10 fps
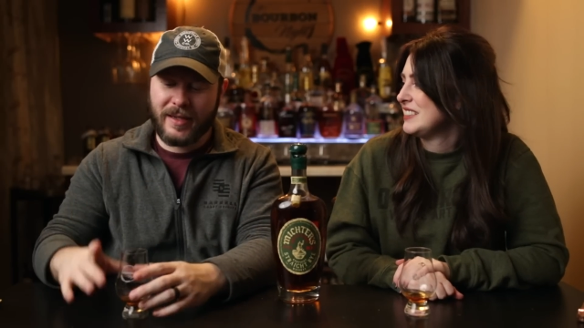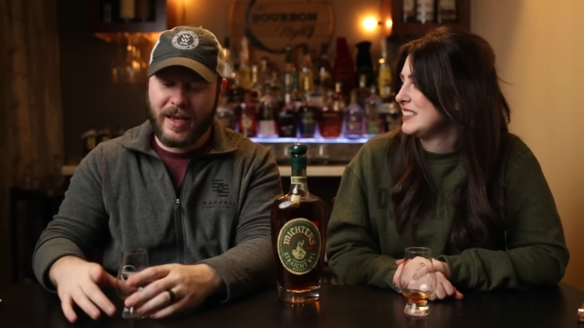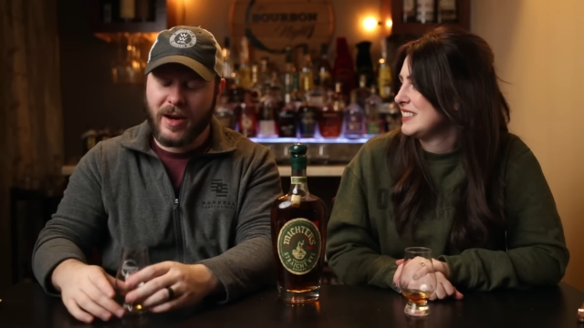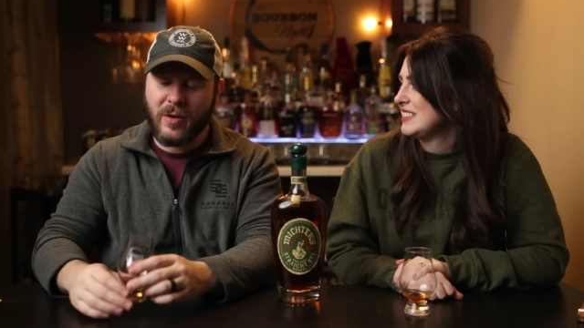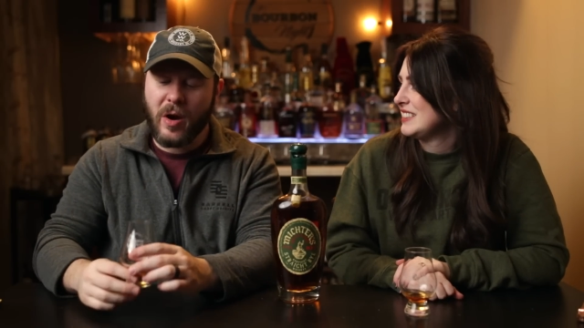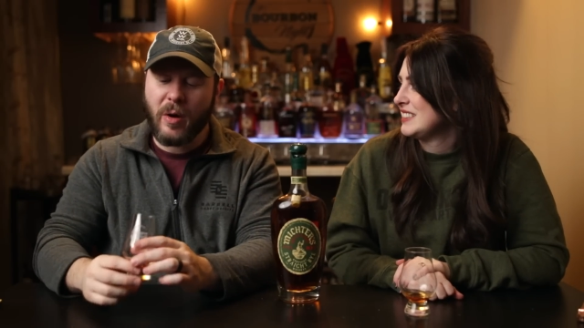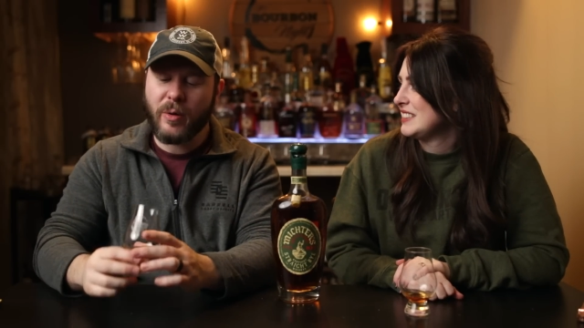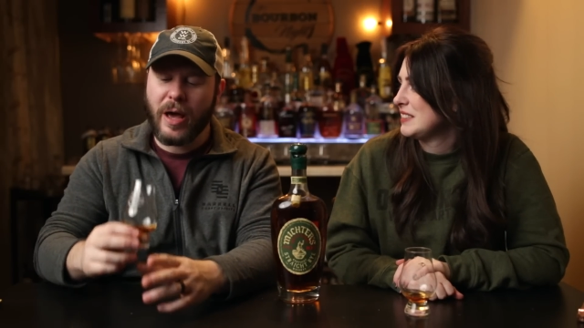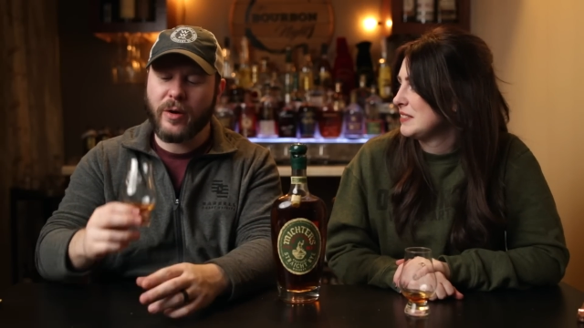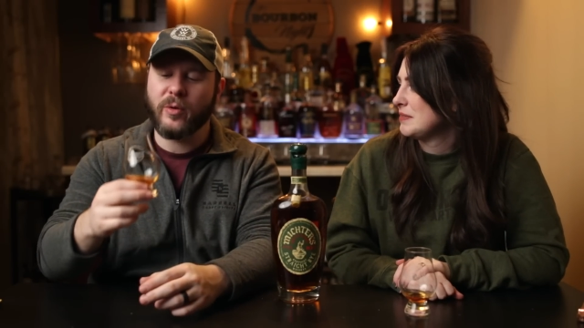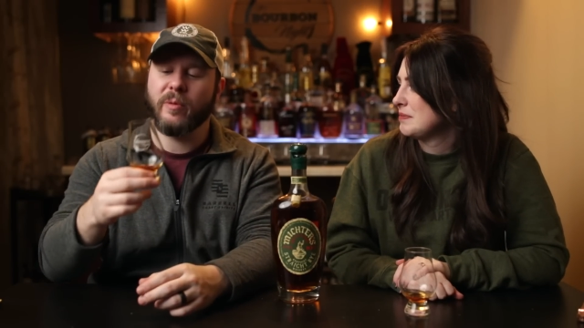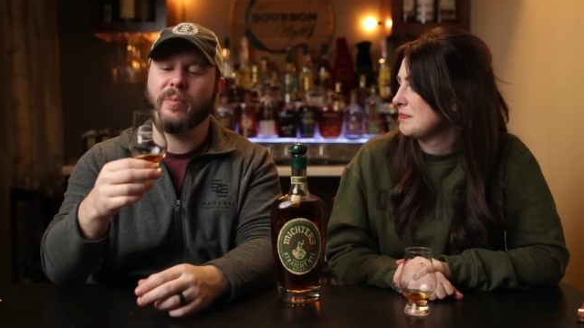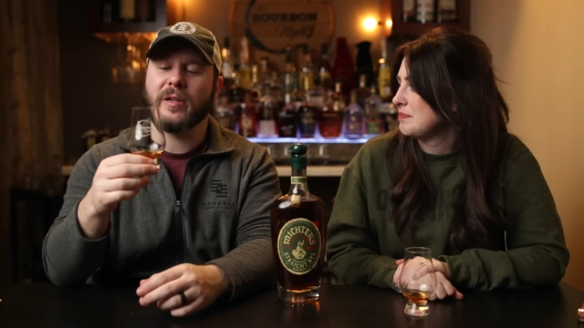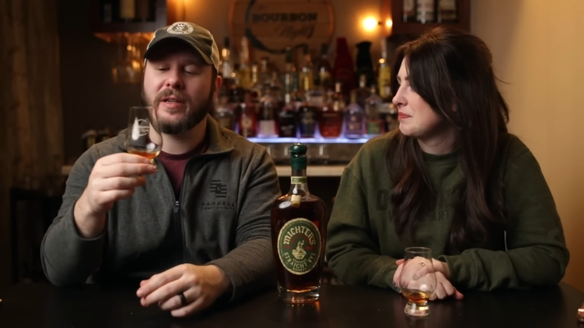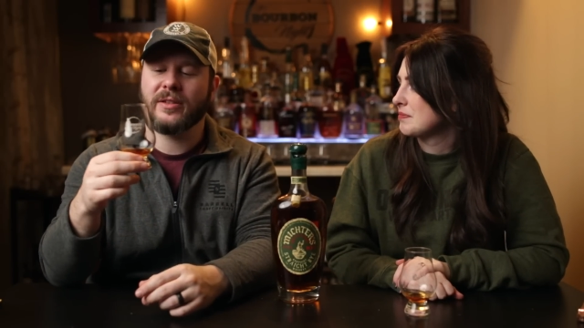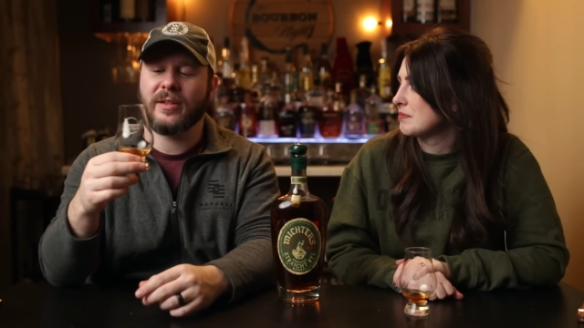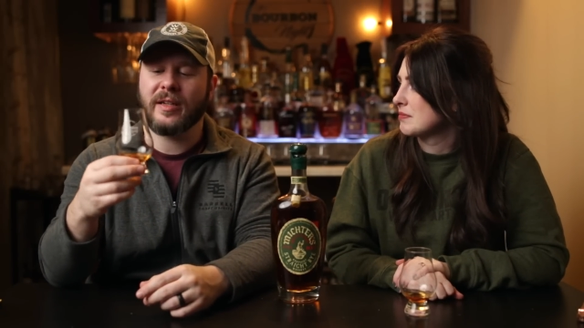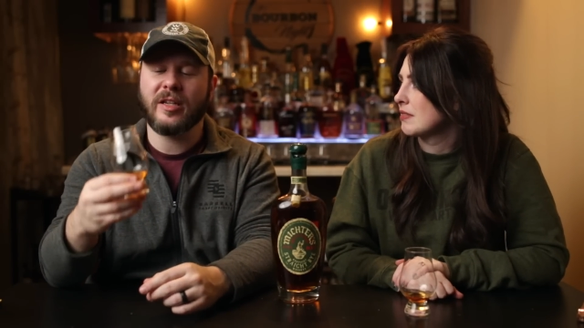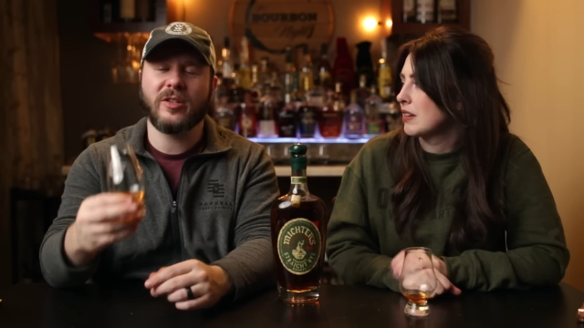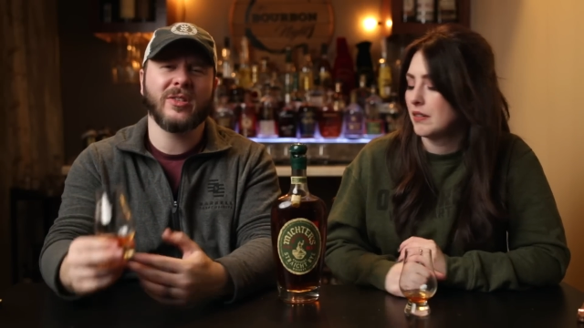Speaker 1: I don't. I don't remember it tasting
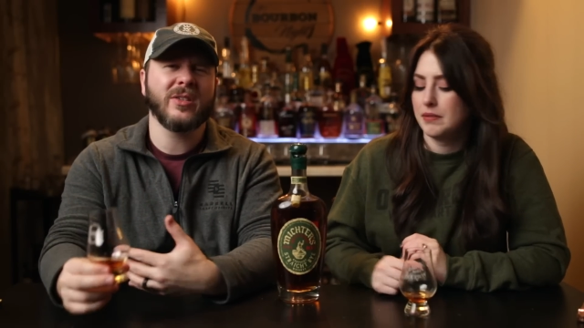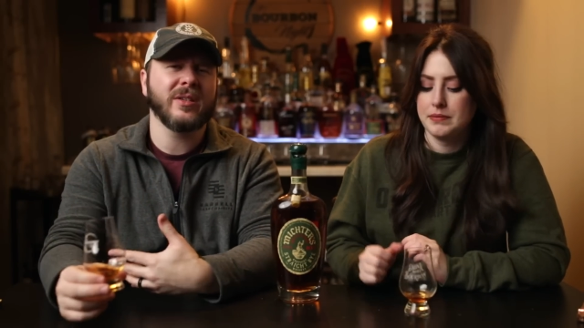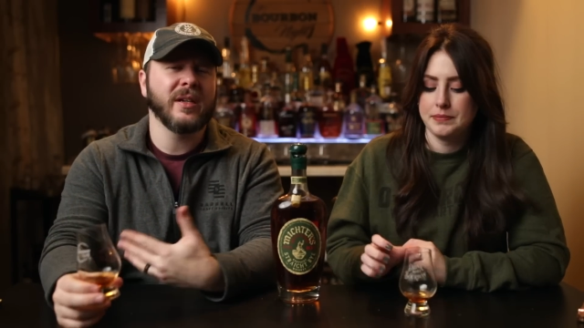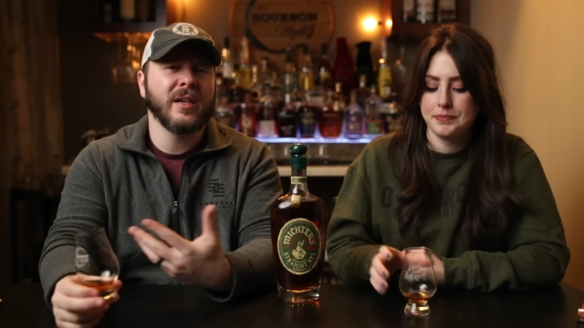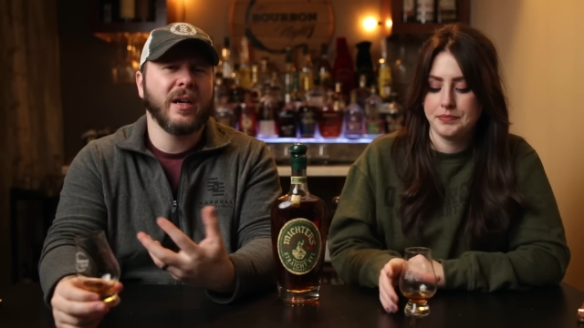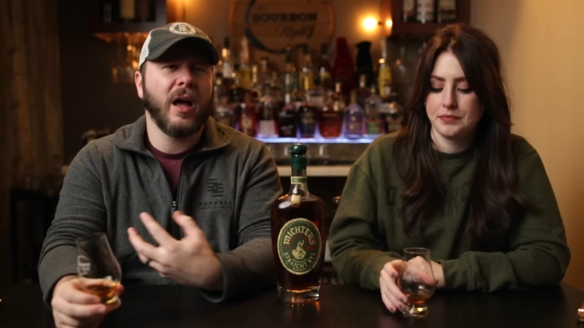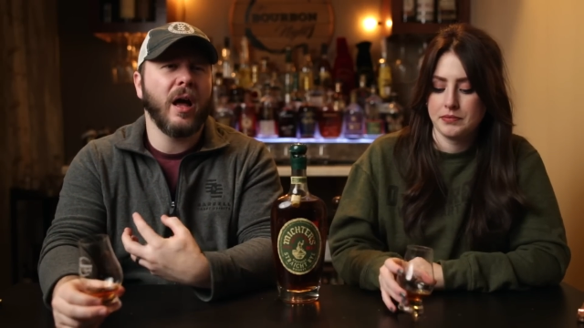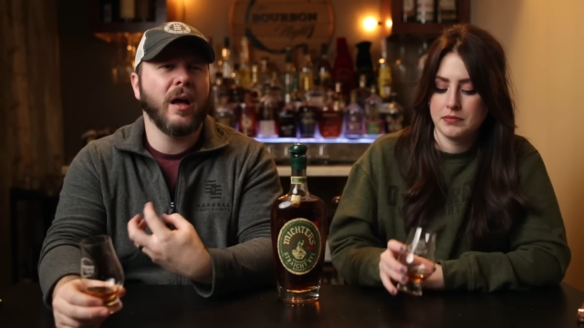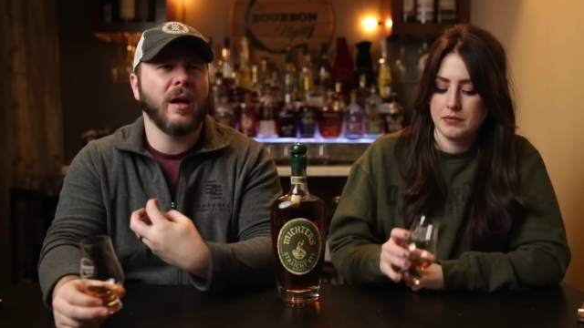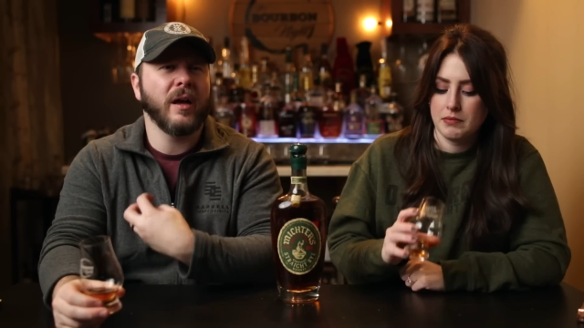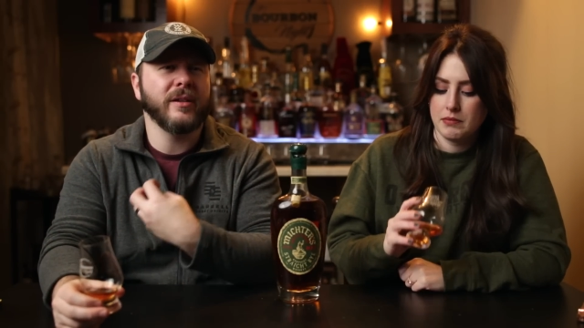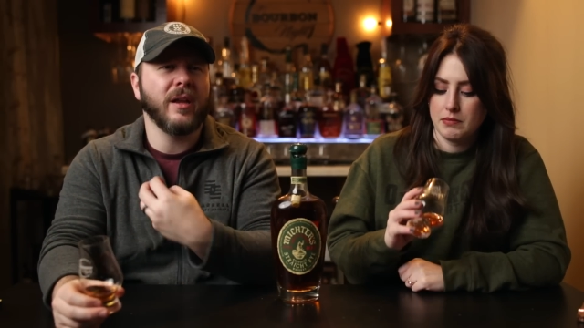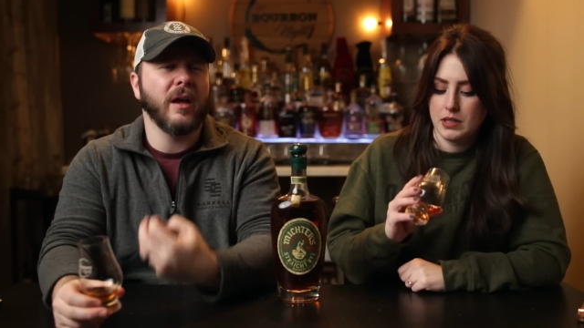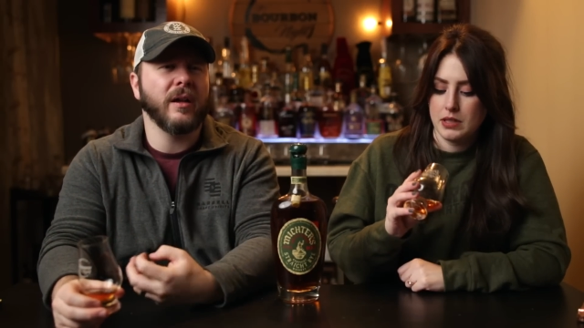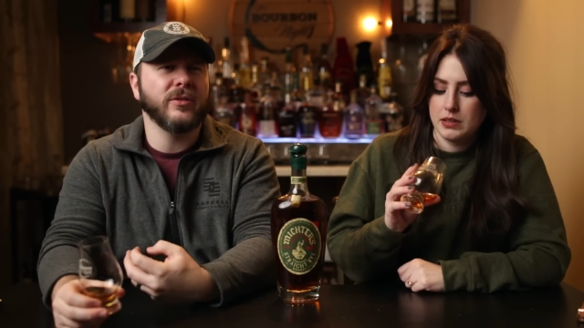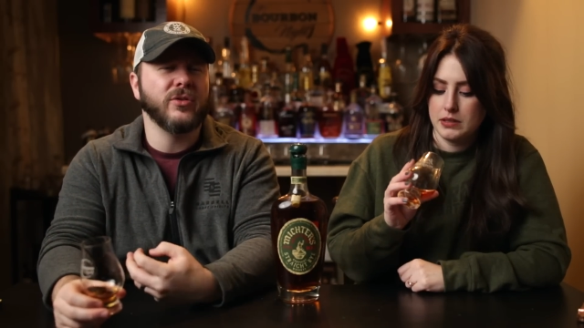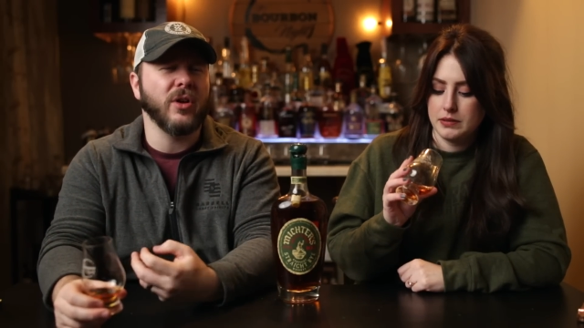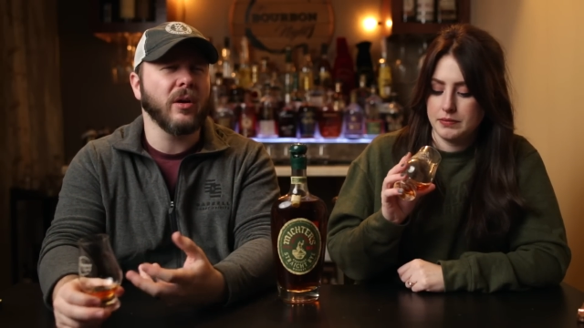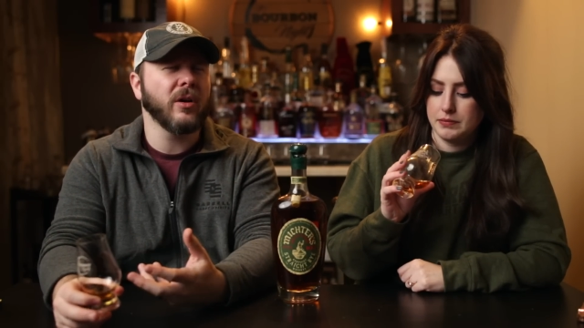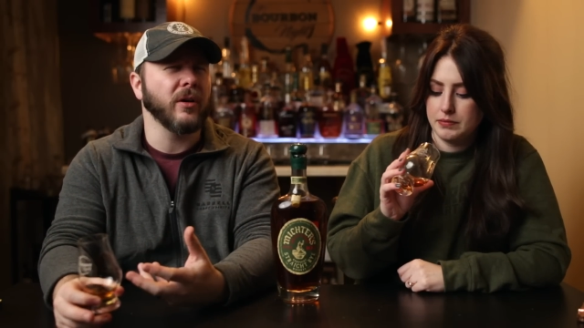like this. This is uh, uh,
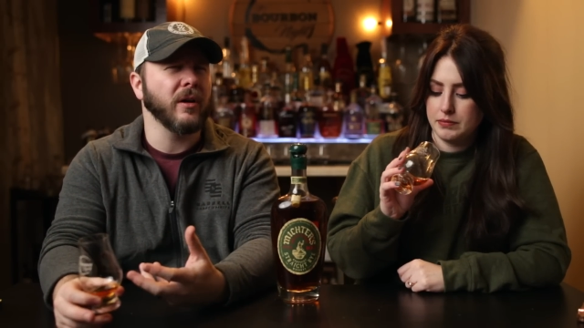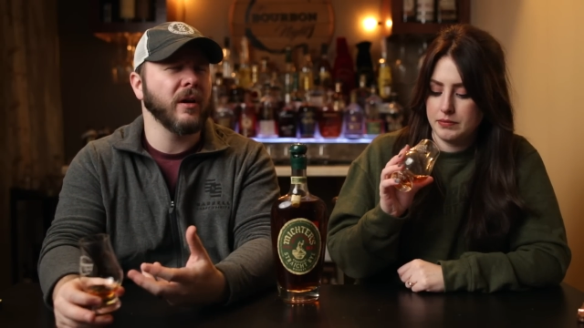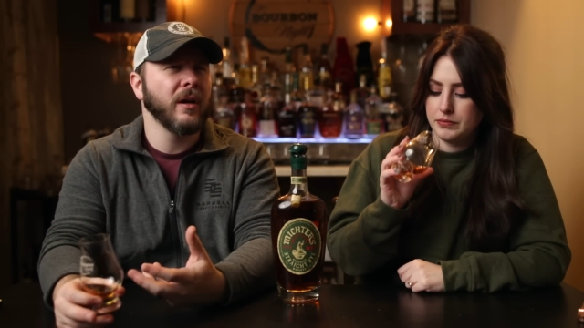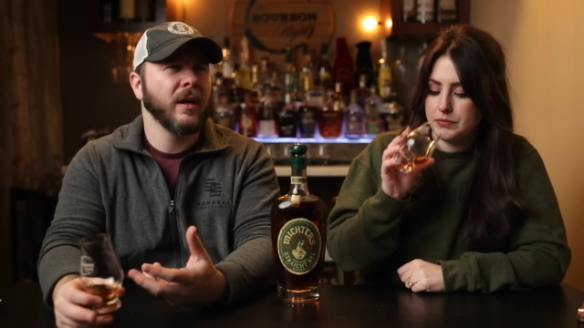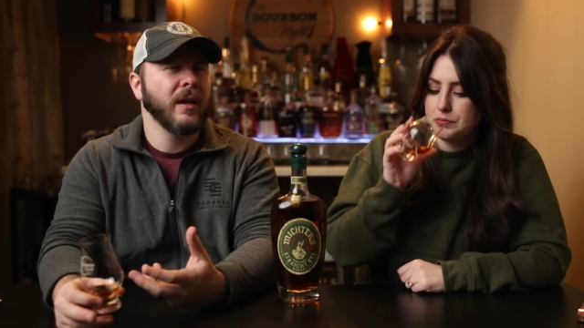darker,